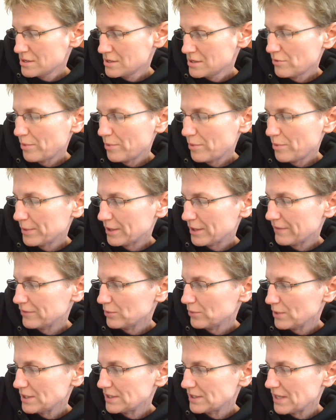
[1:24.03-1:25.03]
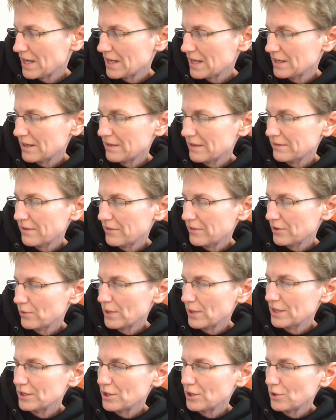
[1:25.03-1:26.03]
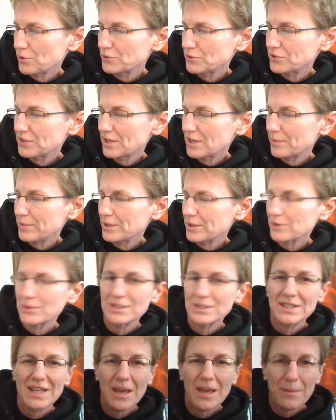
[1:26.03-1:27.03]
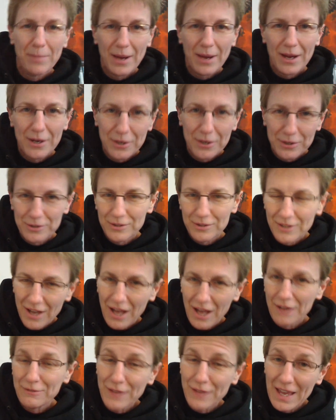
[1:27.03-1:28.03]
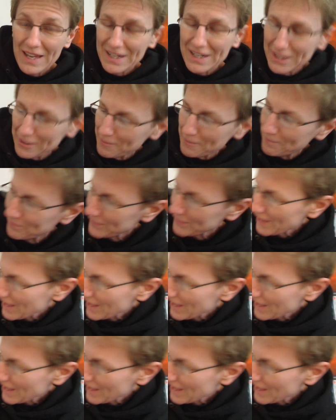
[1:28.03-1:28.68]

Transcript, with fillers: Republic of Louisiana, and then the Great Coast. And up here is the Empire of Canada.